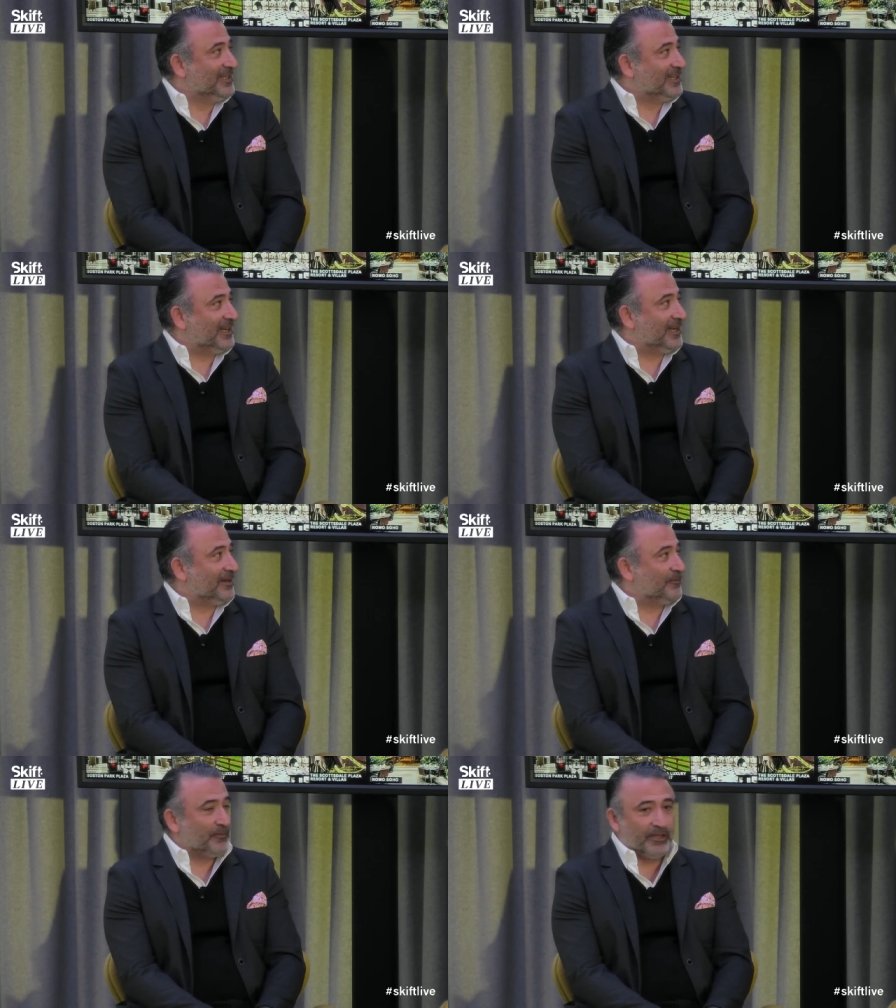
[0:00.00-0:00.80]

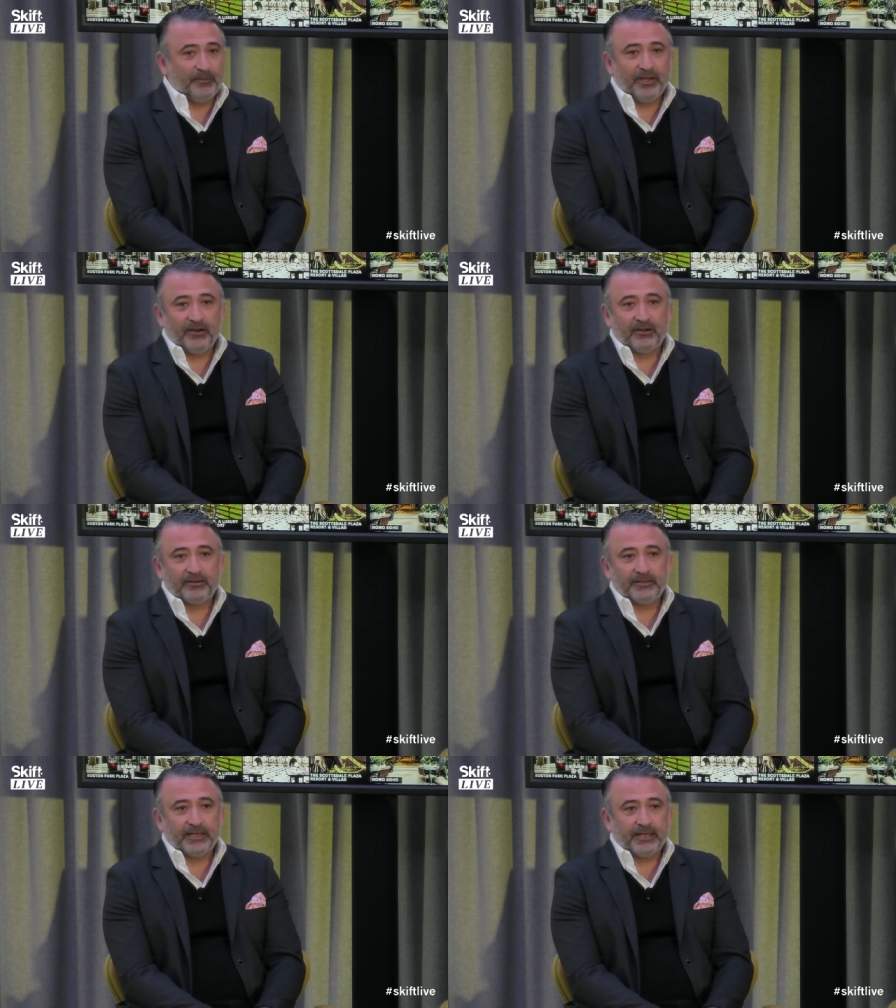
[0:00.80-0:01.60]
uh, we, we
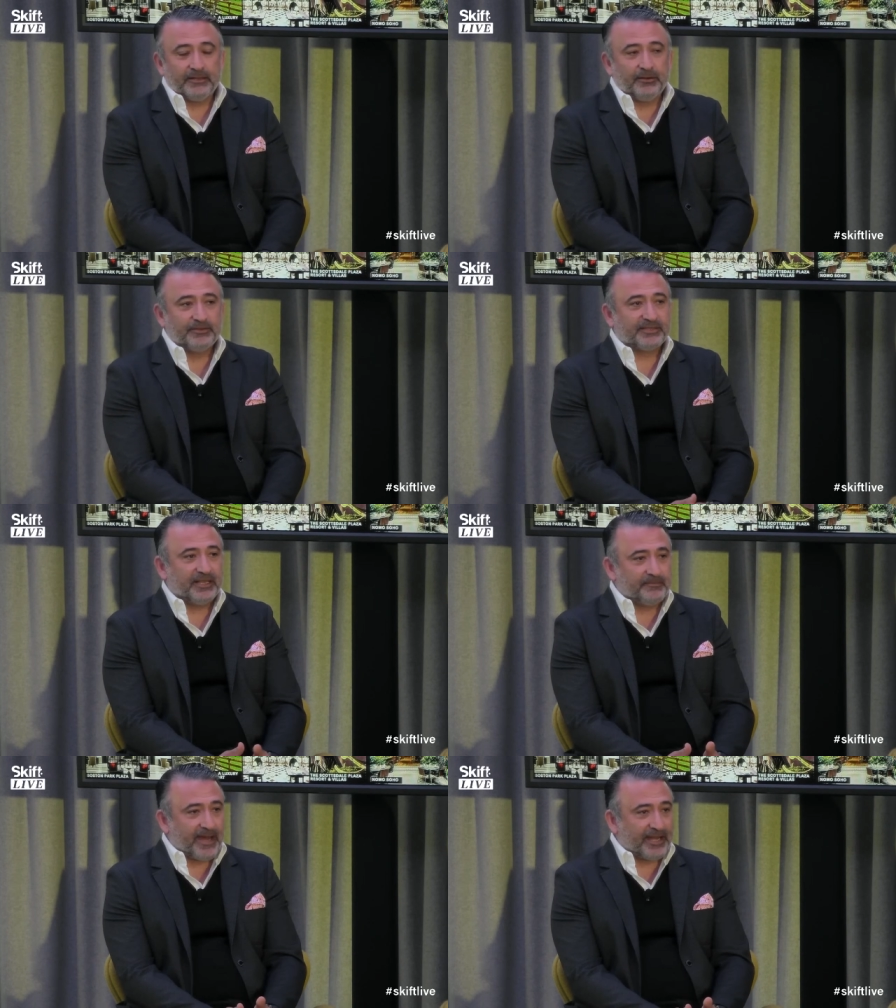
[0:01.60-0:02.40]
are a
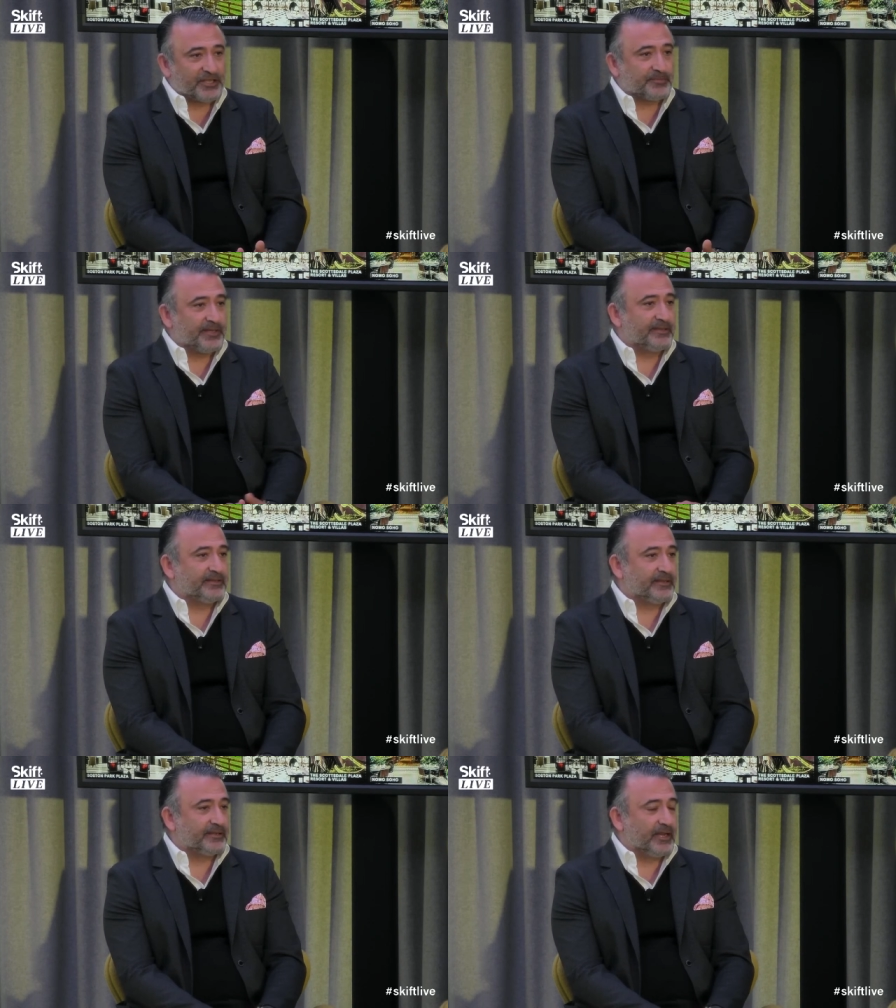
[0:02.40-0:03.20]
hotel management
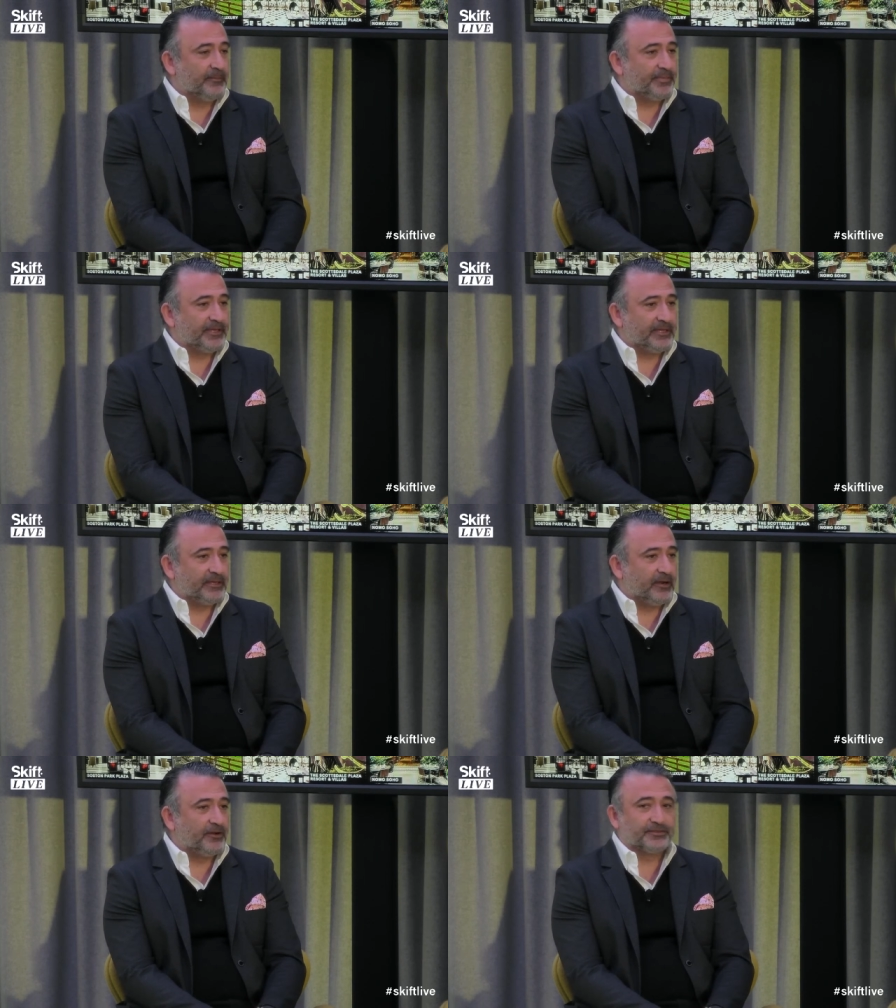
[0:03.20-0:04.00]
company.
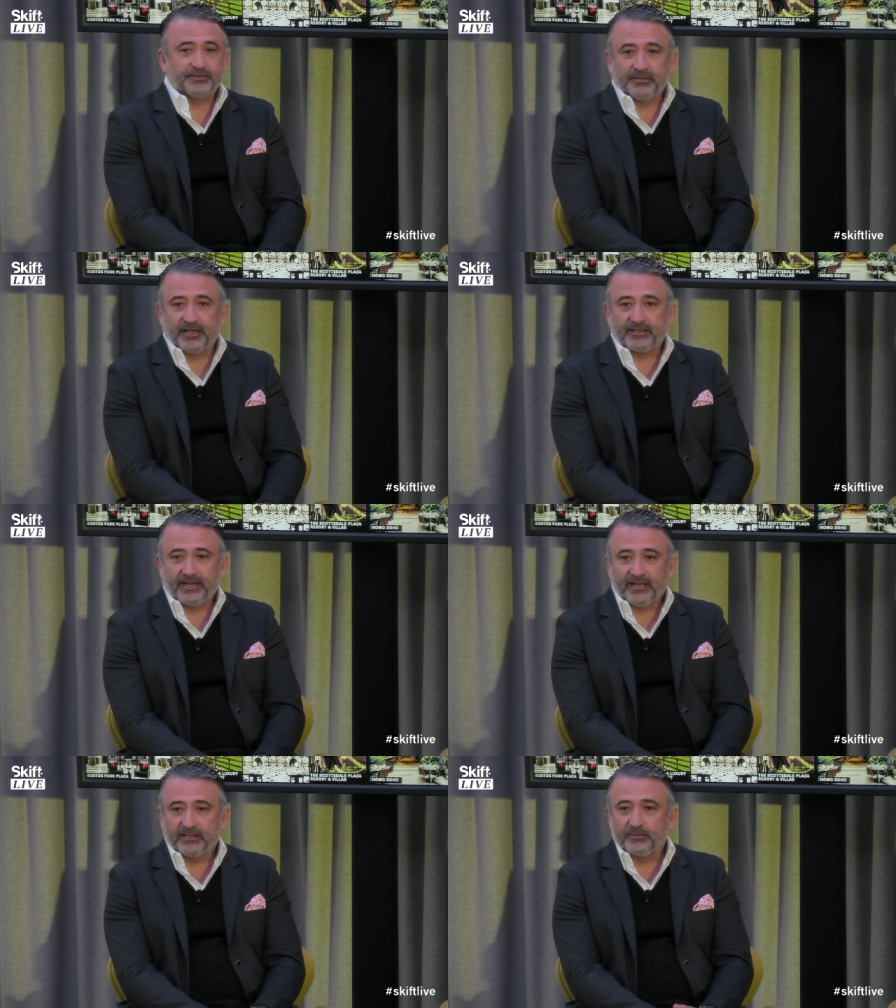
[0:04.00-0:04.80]
Also, like
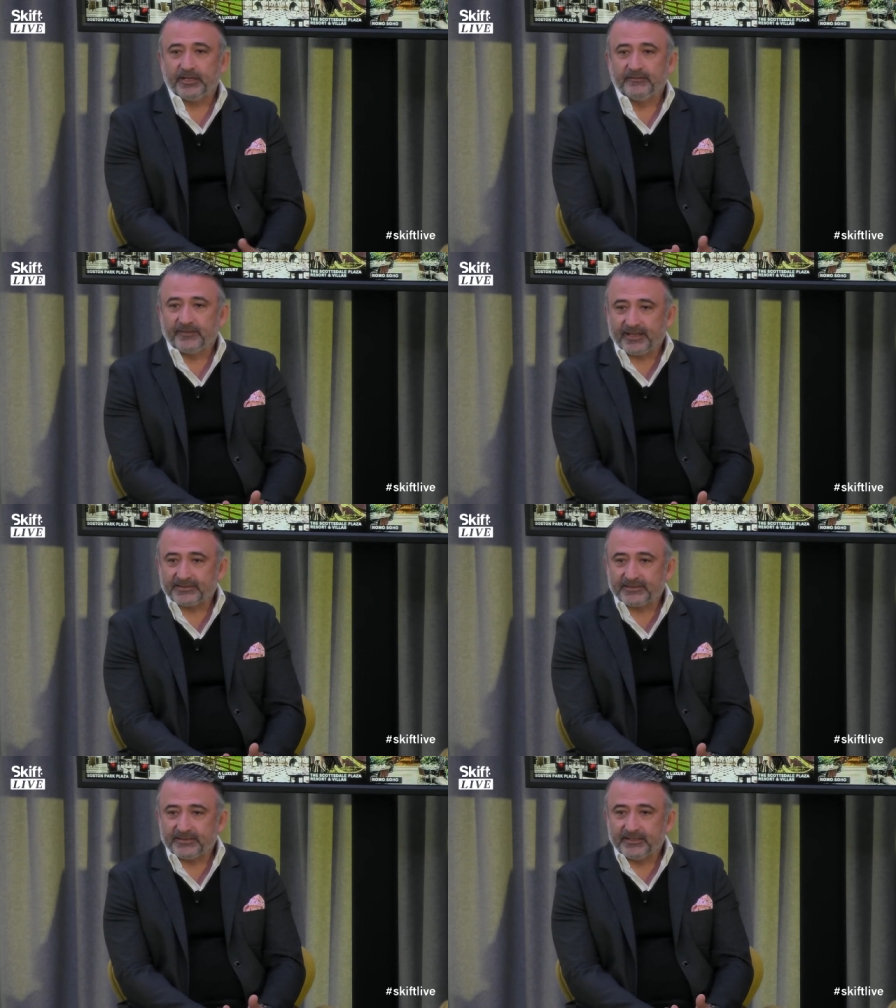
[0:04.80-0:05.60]
Tyler, we
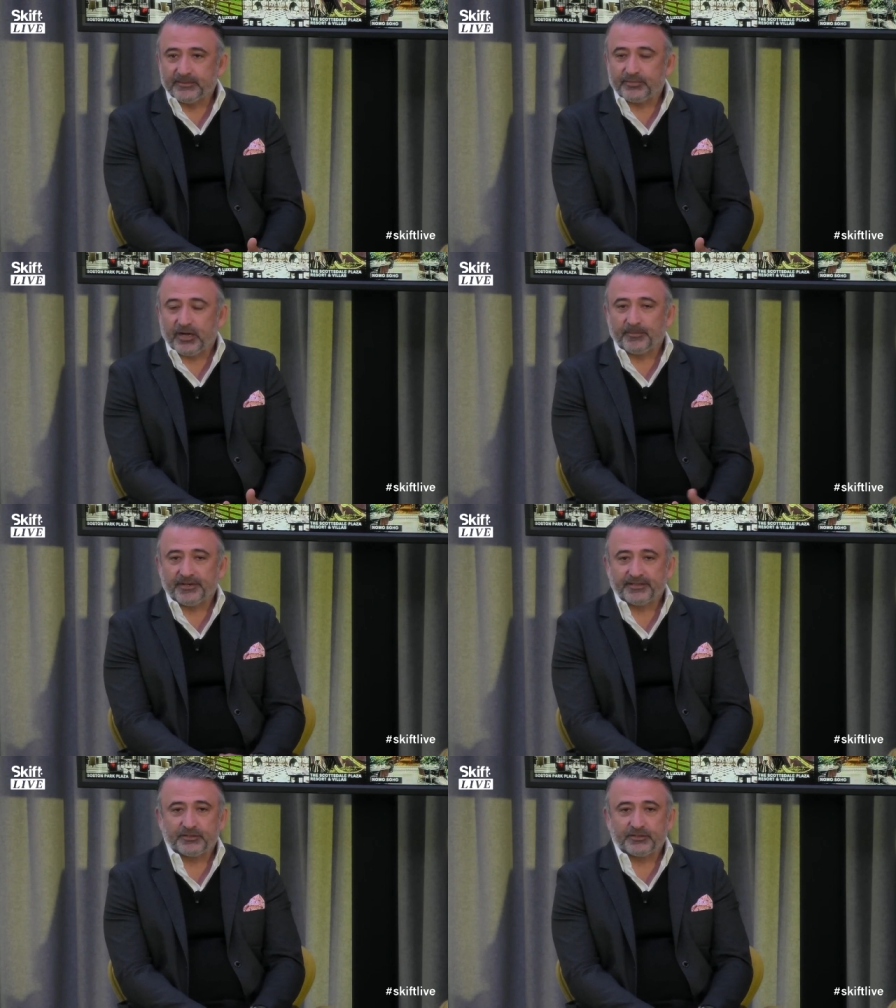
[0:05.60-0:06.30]
invest in, in properties. So